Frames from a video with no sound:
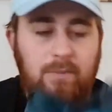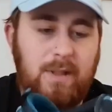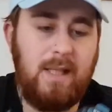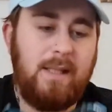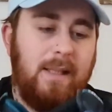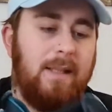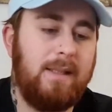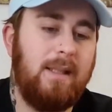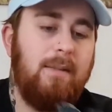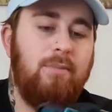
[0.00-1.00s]
DC
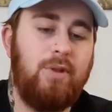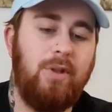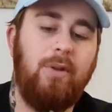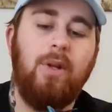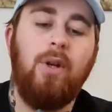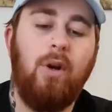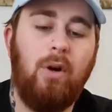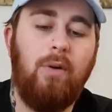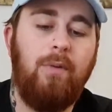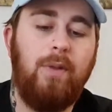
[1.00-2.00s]
slim shoe
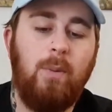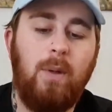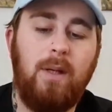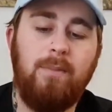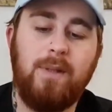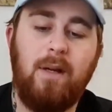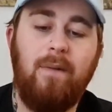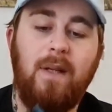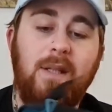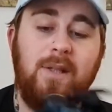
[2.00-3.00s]
of the Williams, and I
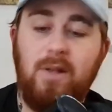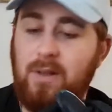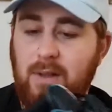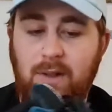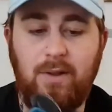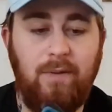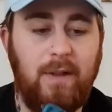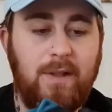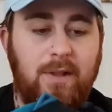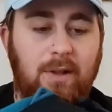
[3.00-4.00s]
think it's good. I do
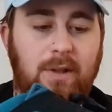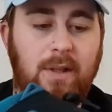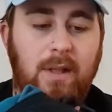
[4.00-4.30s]
think it's good.